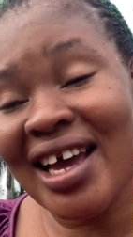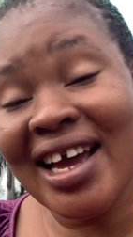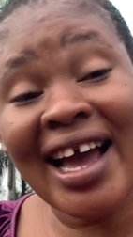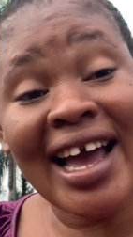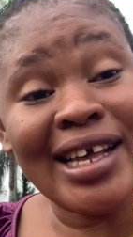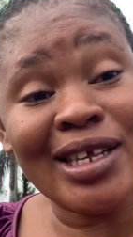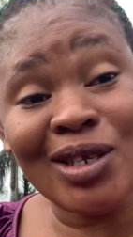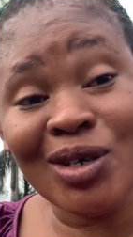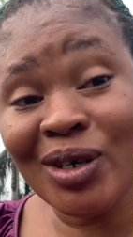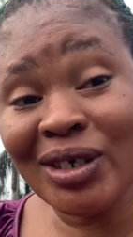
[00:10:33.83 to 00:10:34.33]

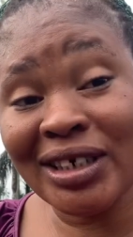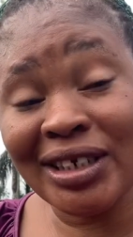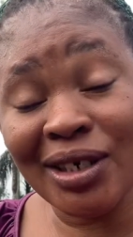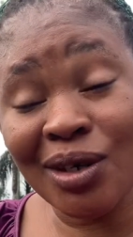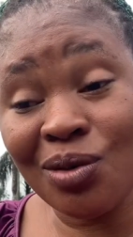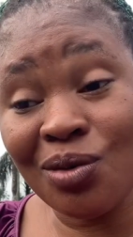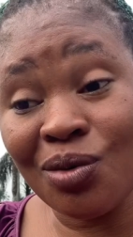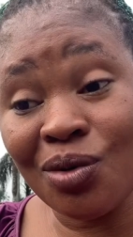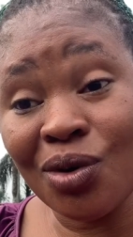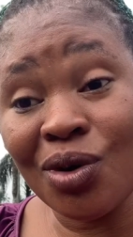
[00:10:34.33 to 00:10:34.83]
Guys, oh,
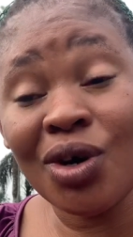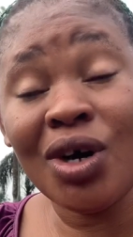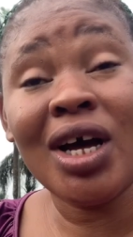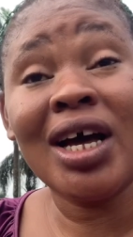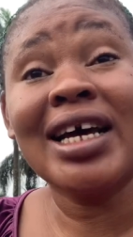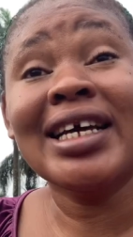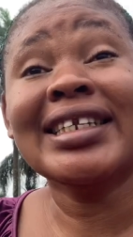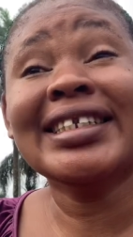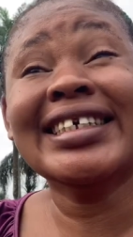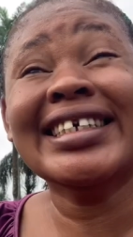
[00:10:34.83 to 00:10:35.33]
Diego,
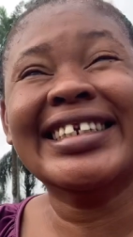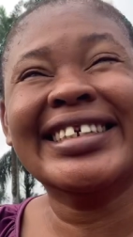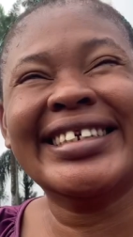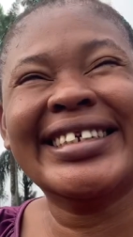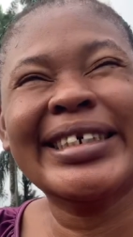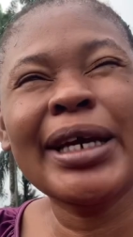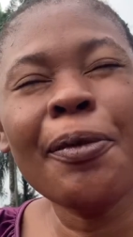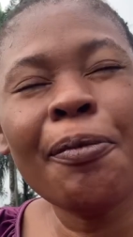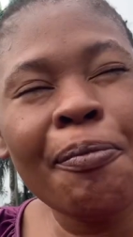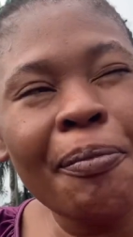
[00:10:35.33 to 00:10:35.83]
the
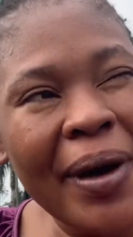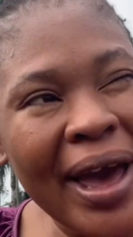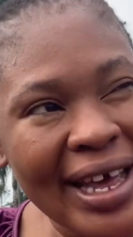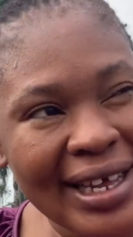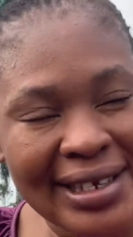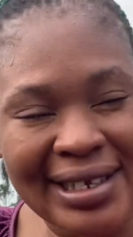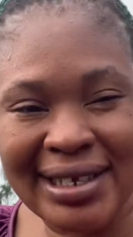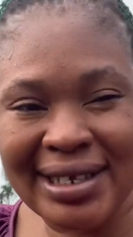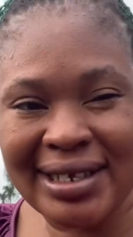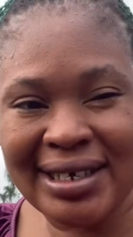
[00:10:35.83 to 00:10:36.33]

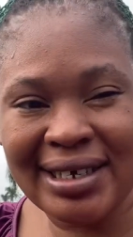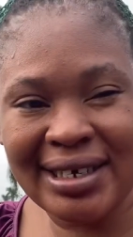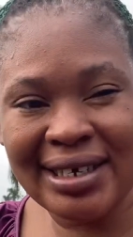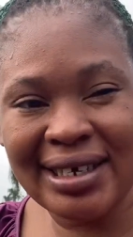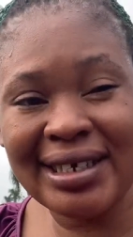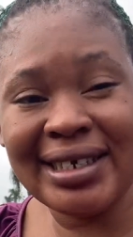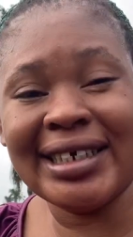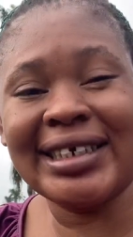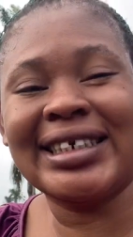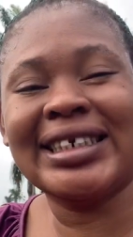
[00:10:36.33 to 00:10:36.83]

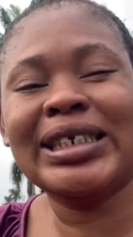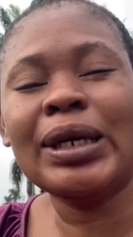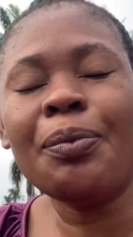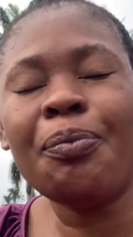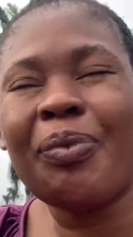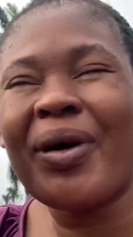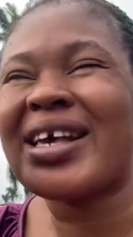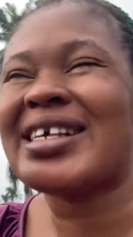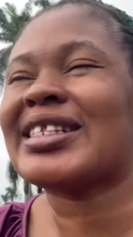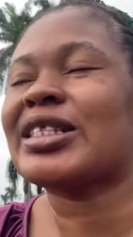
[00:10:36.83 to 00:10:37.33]

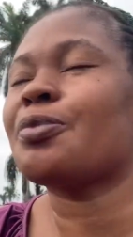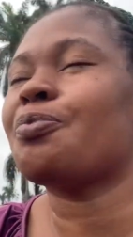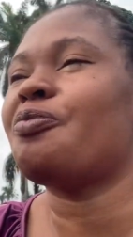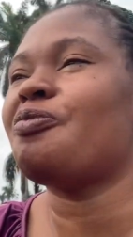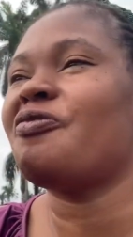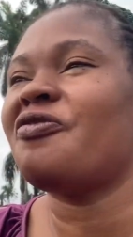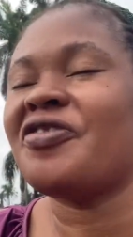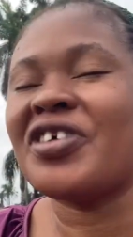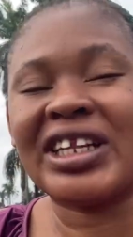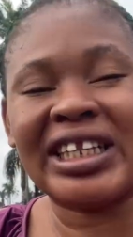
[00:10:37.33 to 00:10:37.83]
cheapest
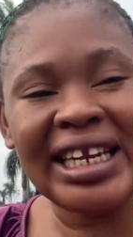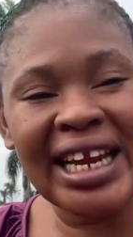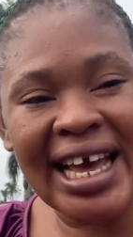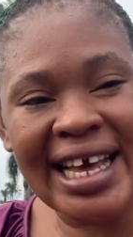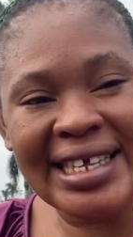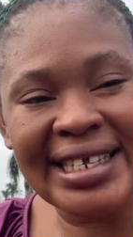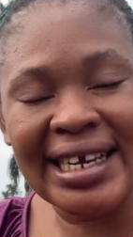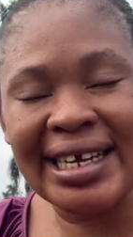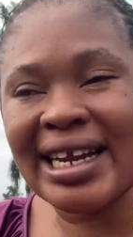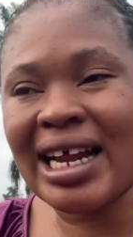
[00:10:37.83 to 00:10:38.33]

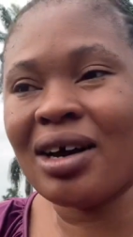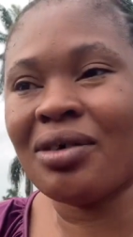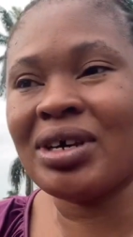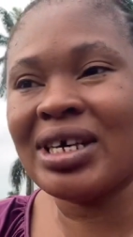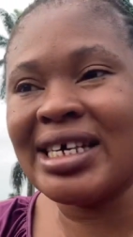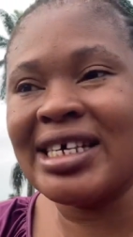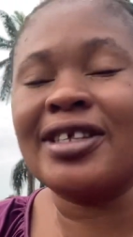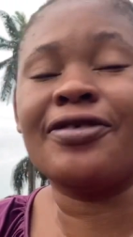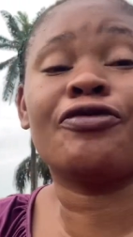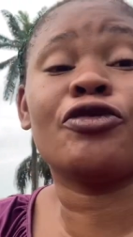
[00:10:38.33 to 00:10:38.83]
fertilizer now
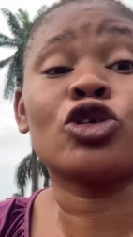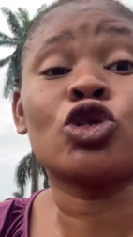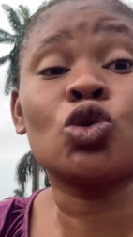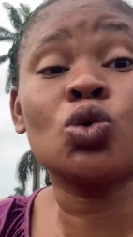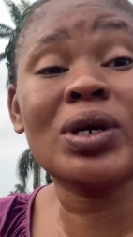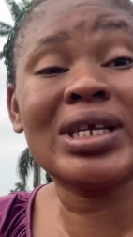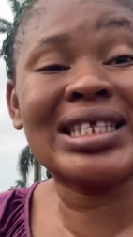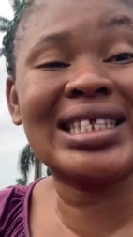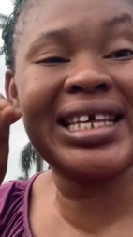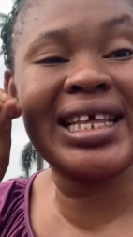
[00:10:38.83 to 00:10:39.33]
is for
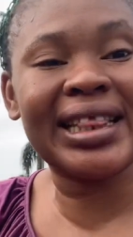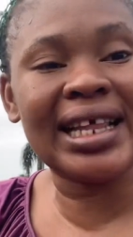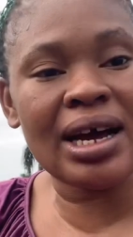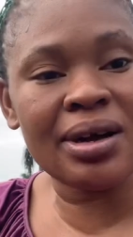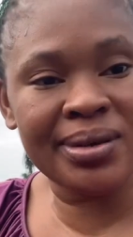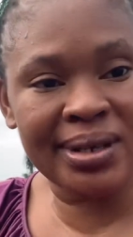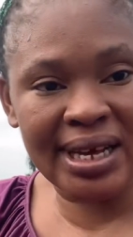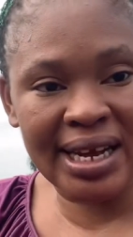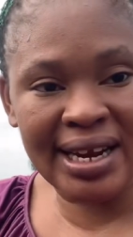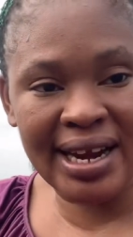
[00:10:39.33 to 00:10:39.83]

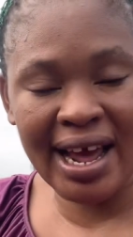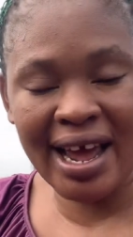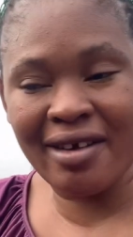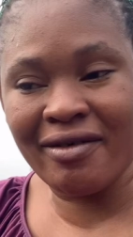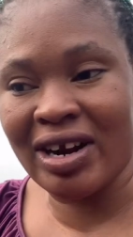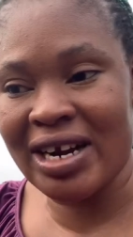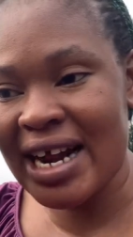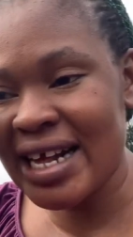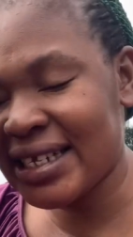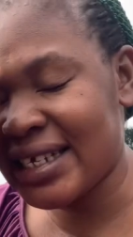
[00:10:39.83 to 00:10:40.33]
20,000
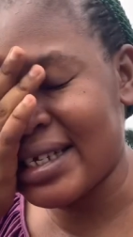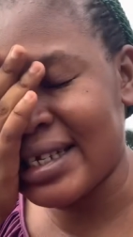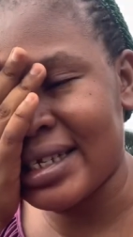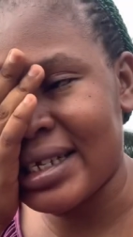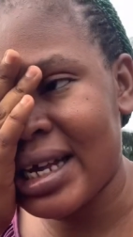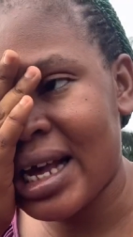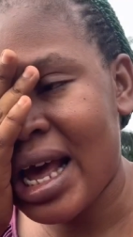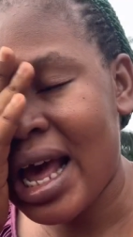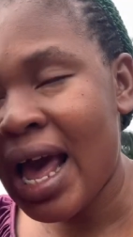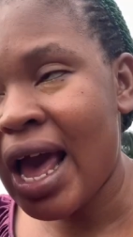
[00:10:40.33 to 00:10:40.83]
naira. That
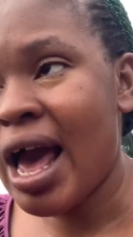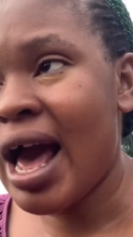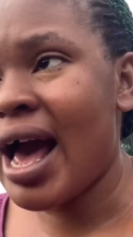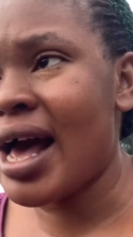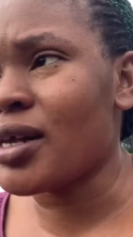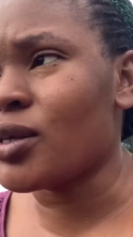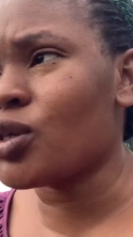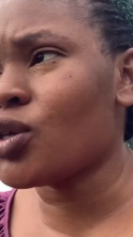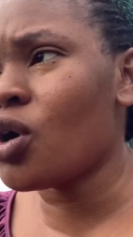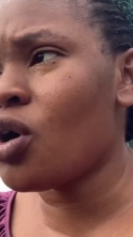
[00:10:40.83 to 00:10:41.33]
is,
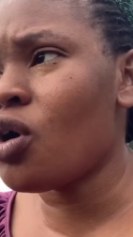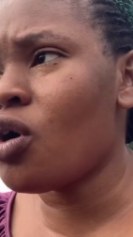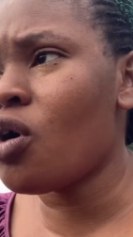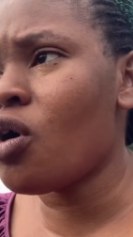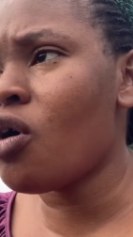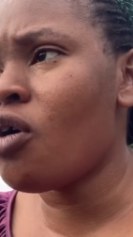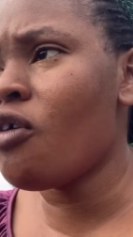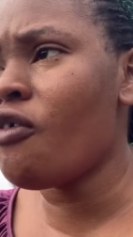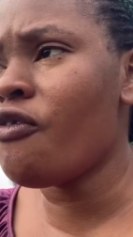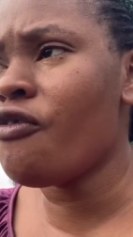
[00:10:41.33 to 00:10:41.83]
I
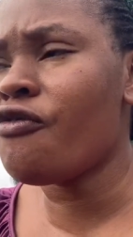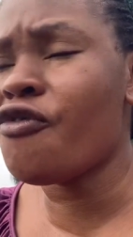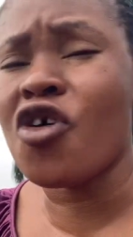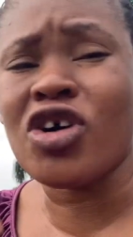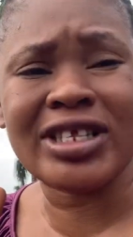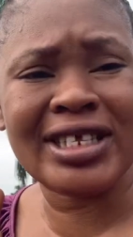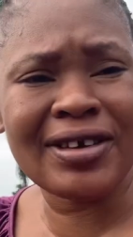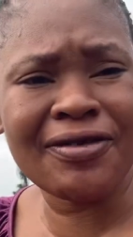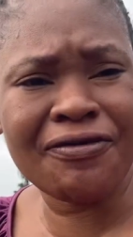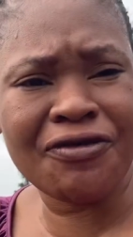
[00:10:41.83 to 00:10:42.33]
saw
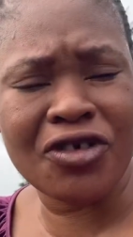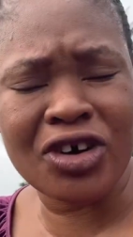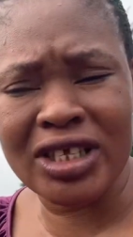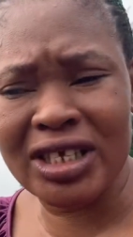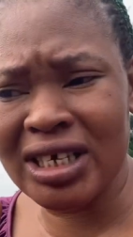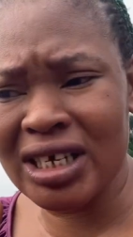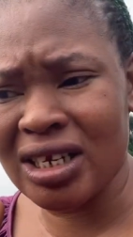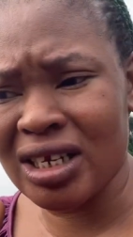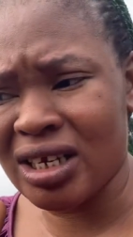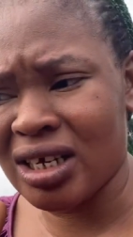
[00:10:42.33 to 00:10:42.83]

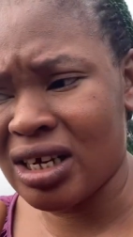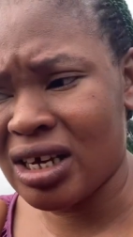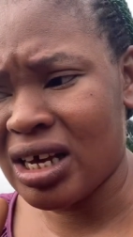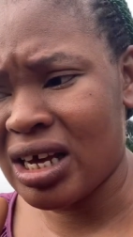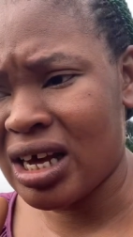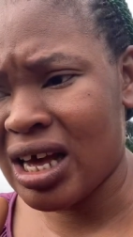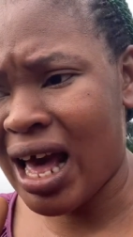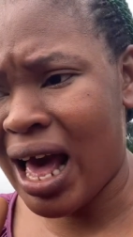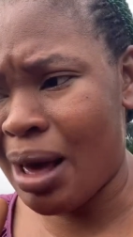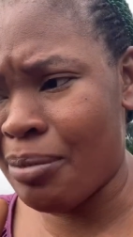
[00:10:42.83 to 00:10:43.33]
14,
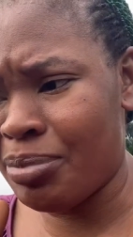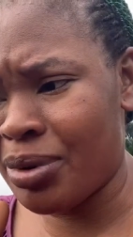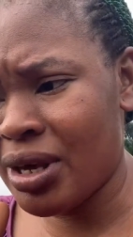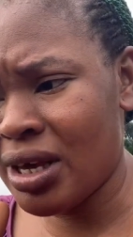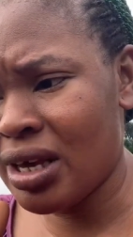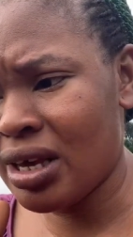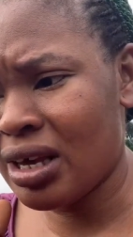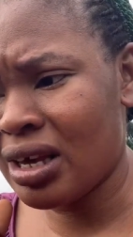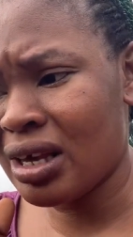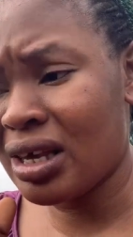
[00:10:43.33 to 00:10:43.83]

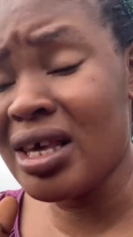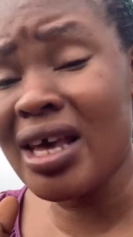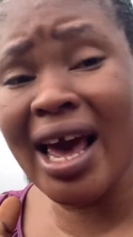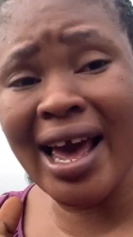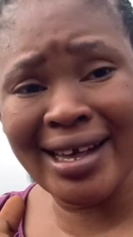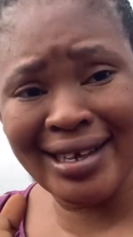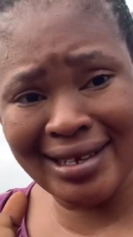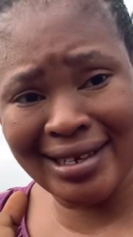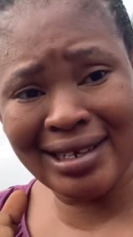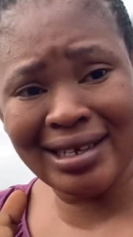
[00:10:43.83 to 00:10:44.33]
Abi.
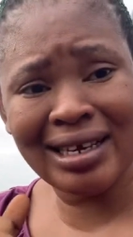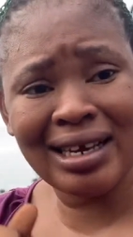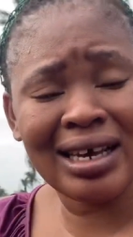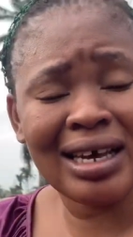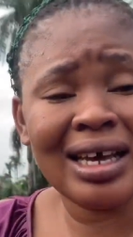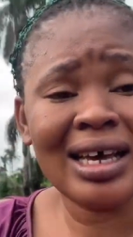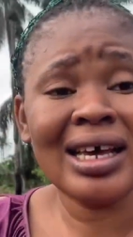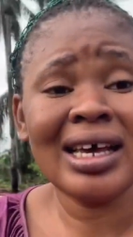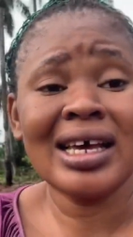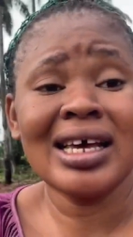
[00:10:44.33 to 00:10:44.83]
Yes,
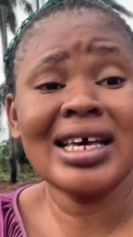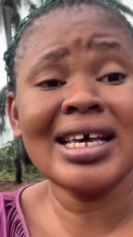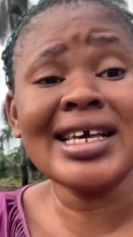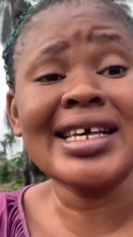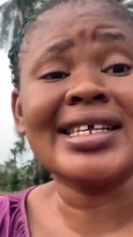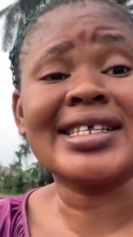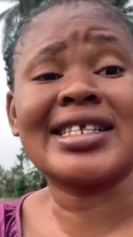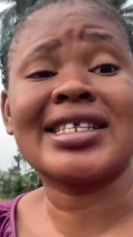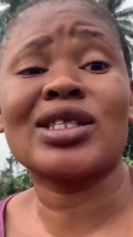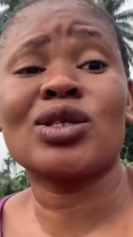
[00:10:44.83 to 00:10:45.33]

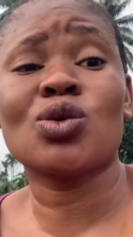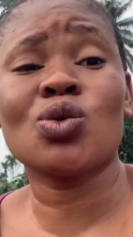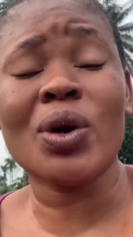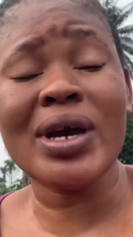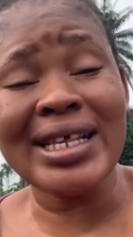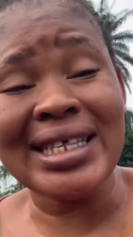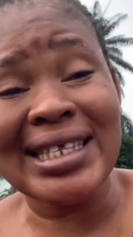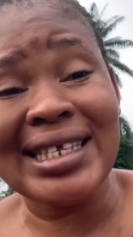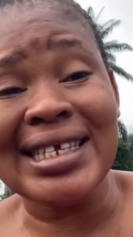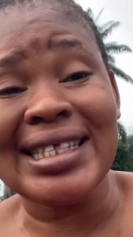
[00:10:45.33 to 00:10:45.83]
is
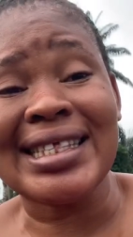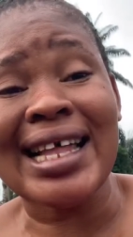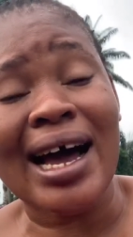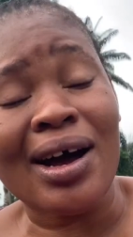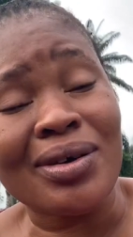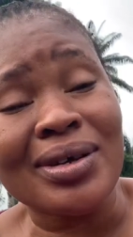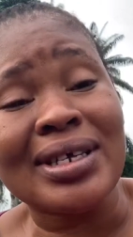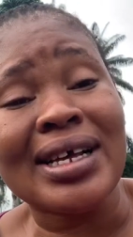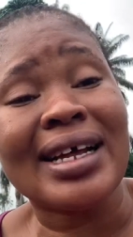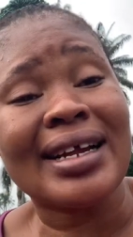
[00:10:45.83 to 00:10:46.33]

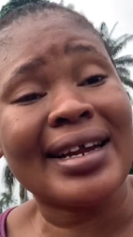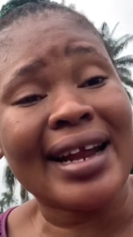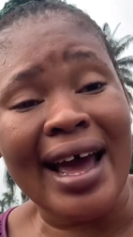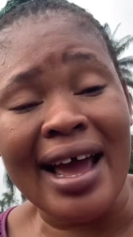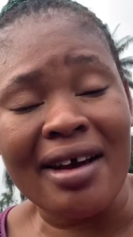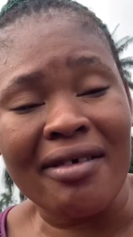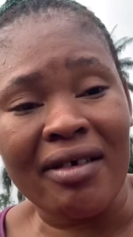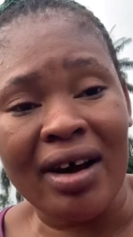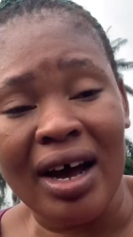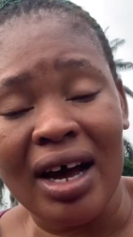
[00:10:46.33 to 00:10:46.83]
20,000
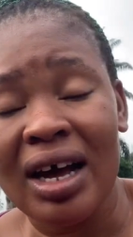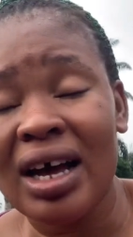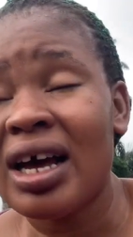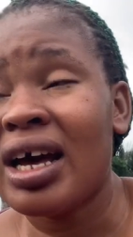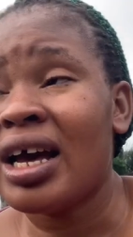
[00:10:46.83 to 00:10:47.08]
naira.